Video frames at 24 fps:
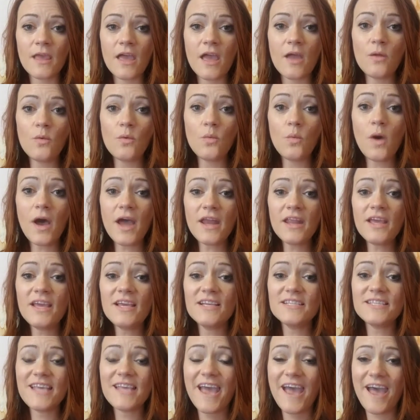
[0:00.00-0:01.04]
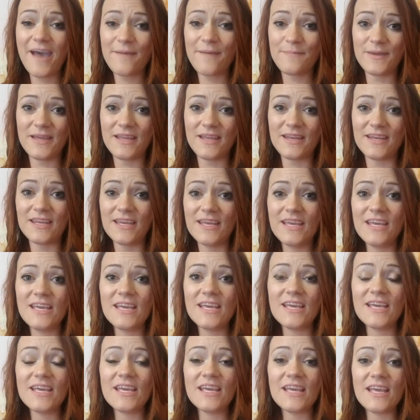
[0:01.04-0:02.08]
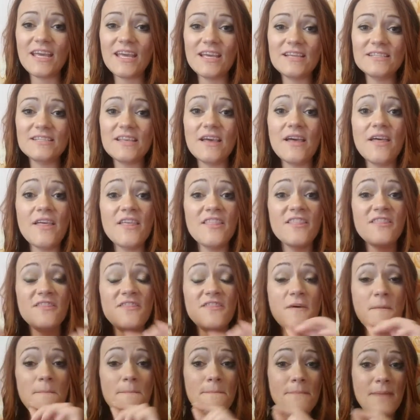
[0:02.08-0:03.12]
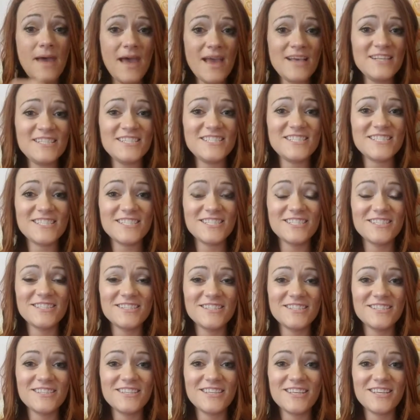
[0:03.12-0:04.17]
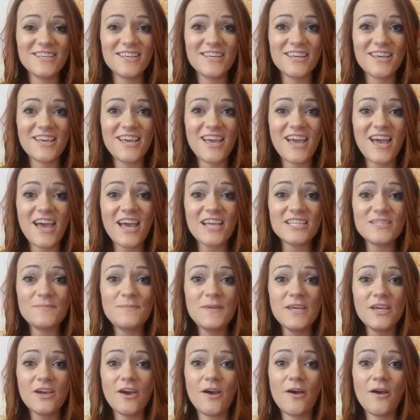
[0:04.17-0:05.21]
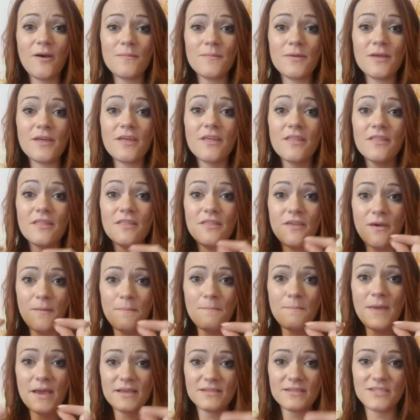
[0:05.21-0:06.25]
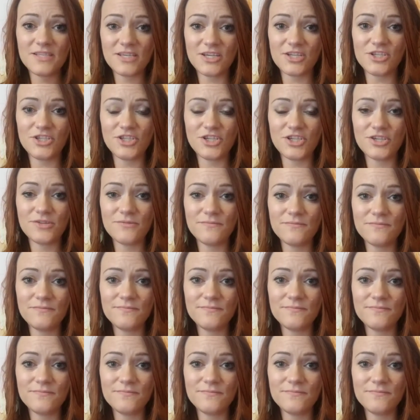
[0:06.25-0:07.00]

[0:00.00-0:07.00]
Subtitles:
And what has happened is the mess has become the message.